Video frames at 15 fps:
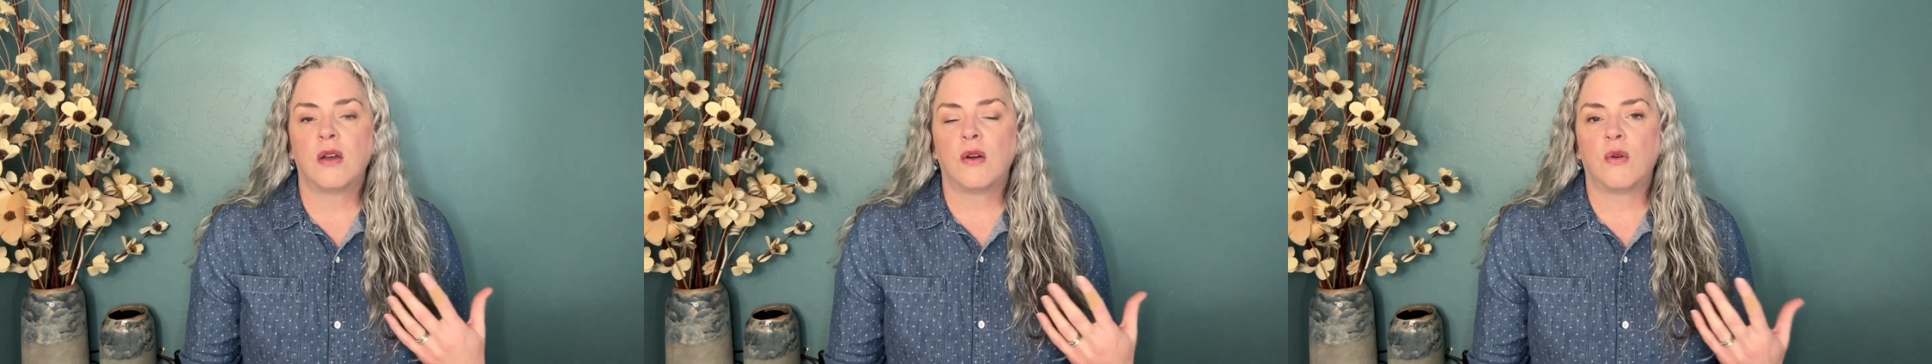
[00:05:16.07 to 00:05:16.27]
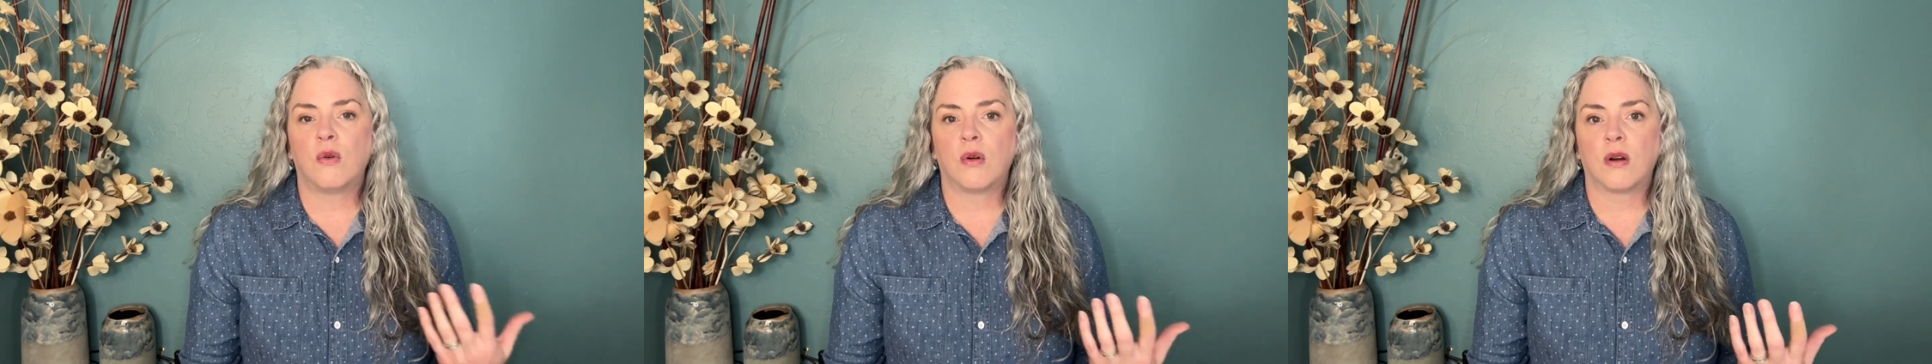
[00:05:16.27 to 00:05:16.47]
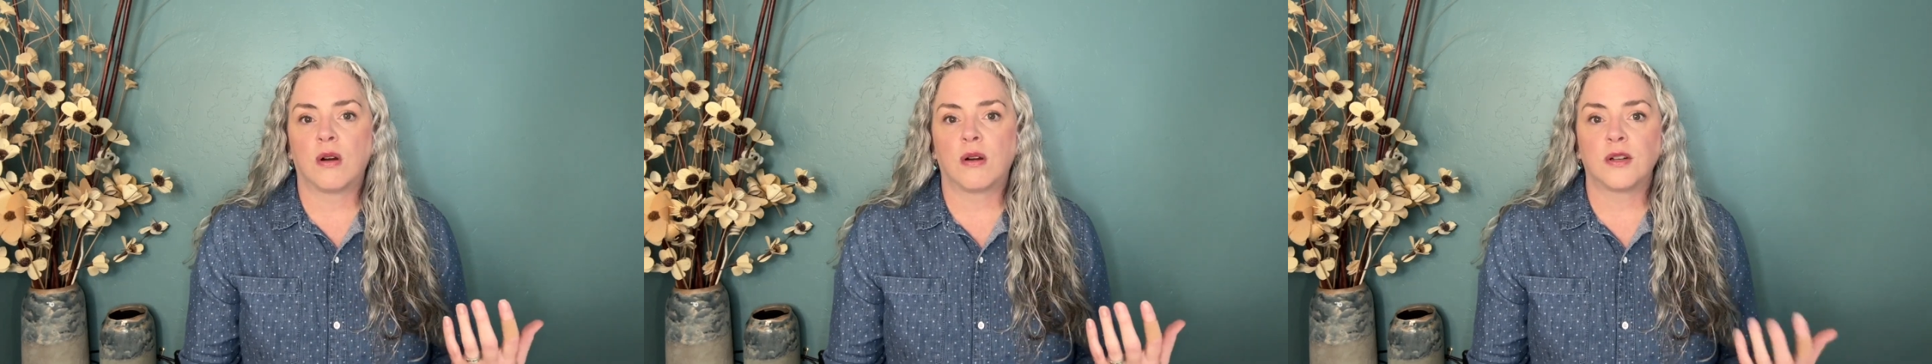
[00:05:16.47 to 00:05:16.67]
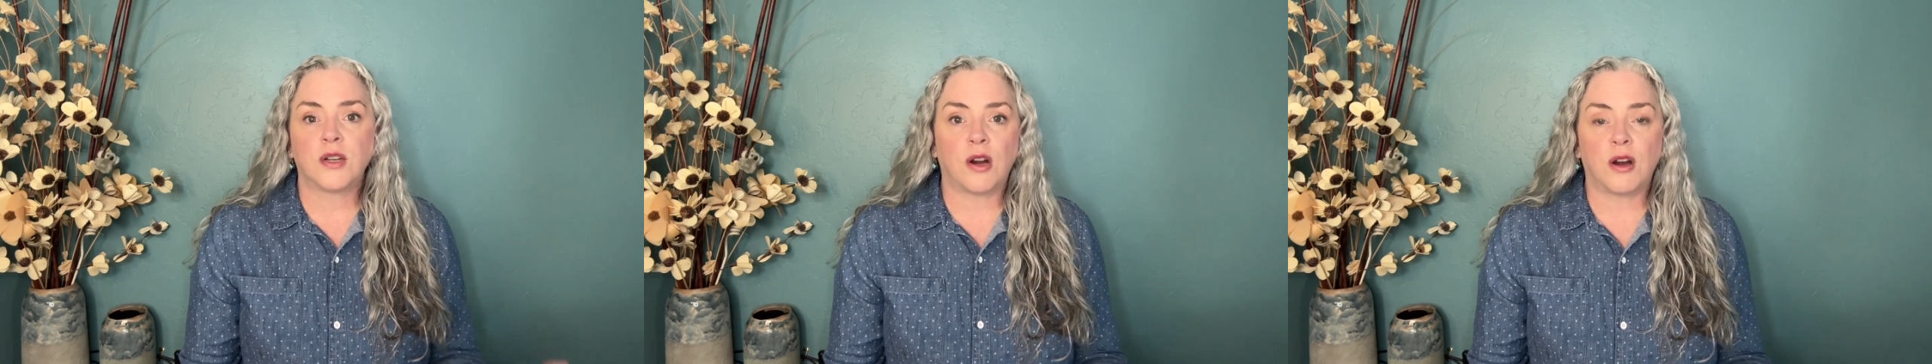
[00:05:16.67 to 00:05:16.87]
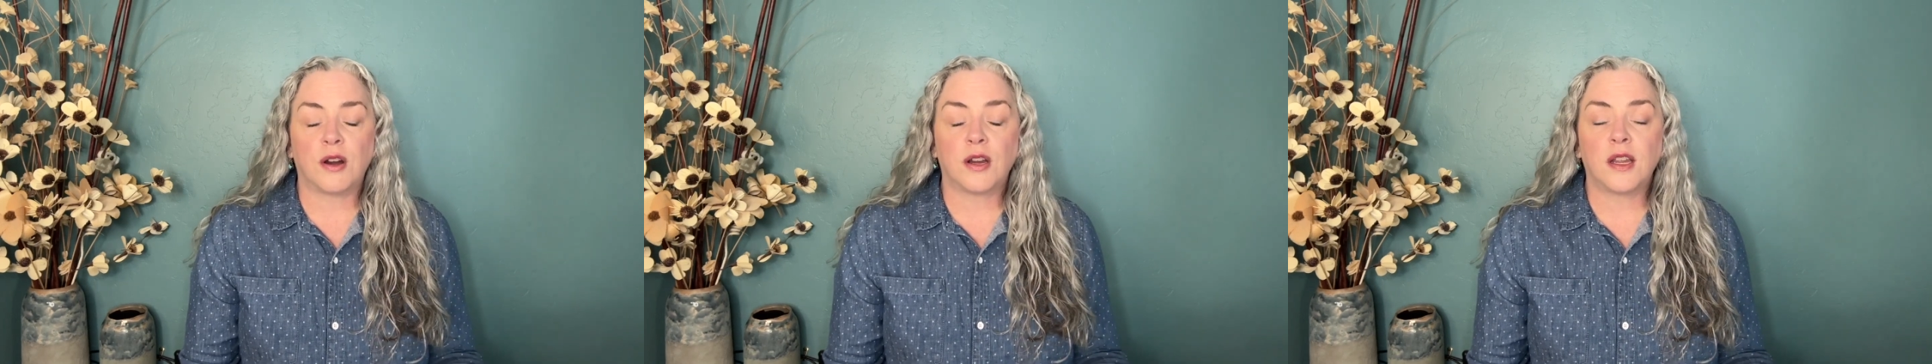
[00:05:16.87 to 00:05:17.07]
or
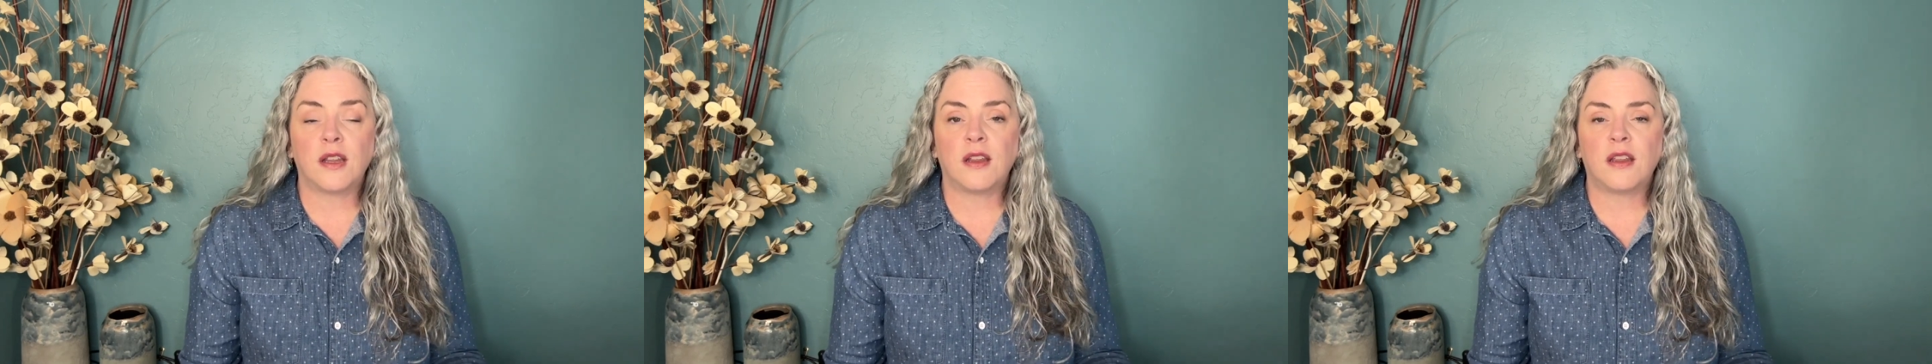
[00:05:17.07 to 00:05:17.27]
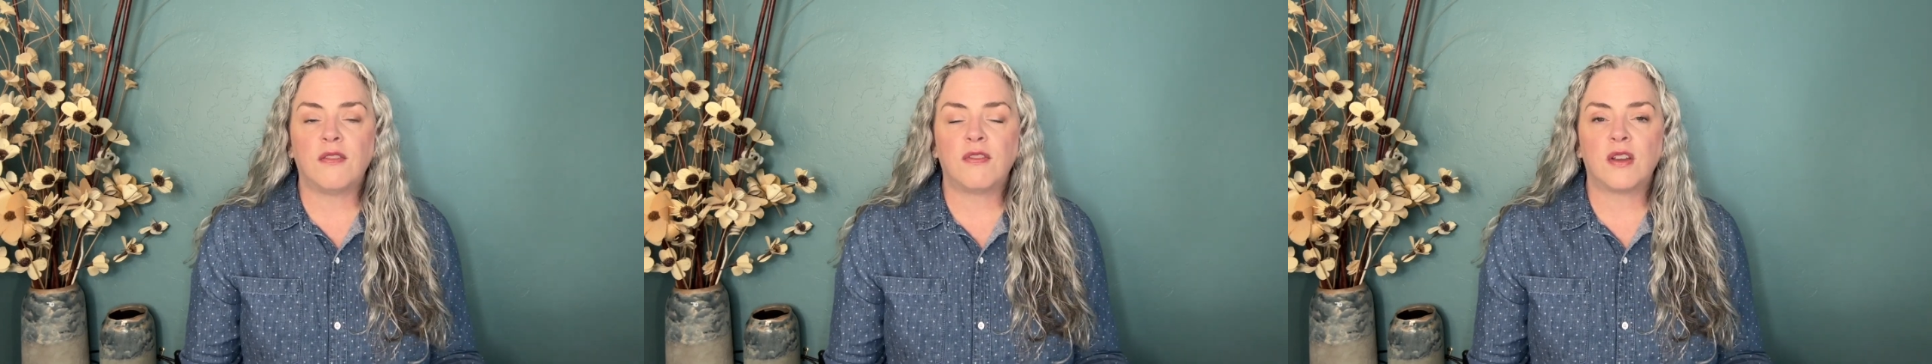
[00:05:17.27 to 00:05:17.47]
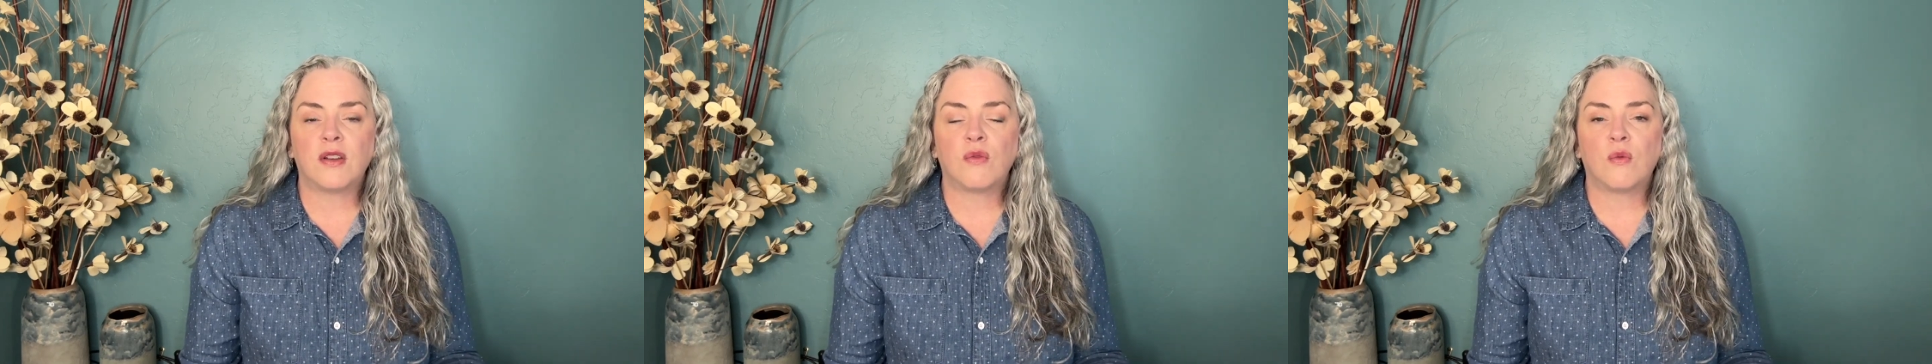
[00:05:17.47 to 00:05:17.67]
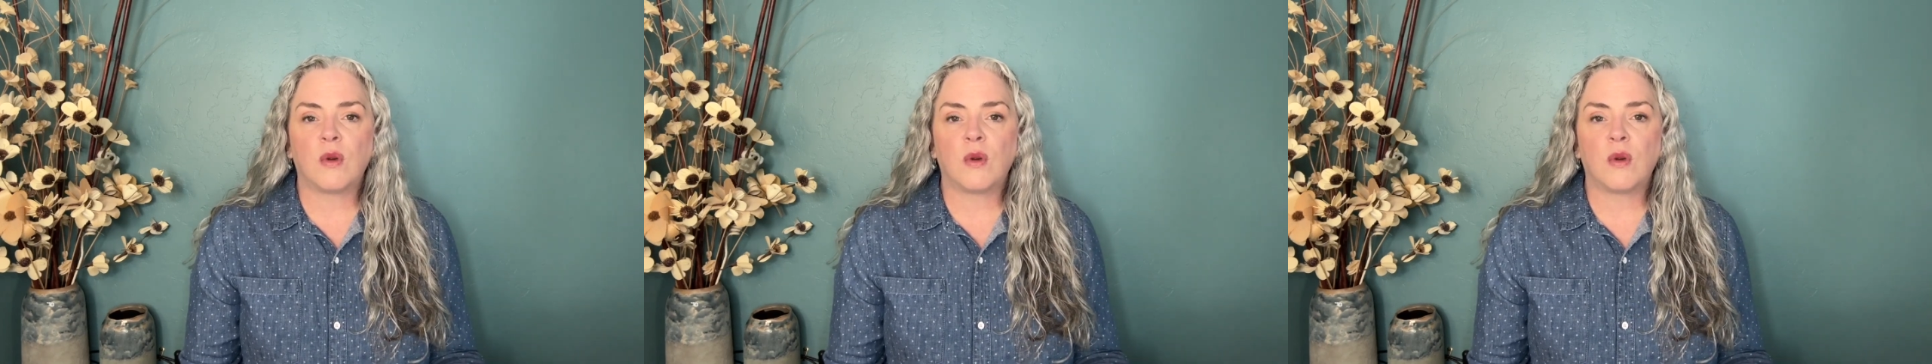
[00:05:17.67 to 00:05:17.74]
Target even,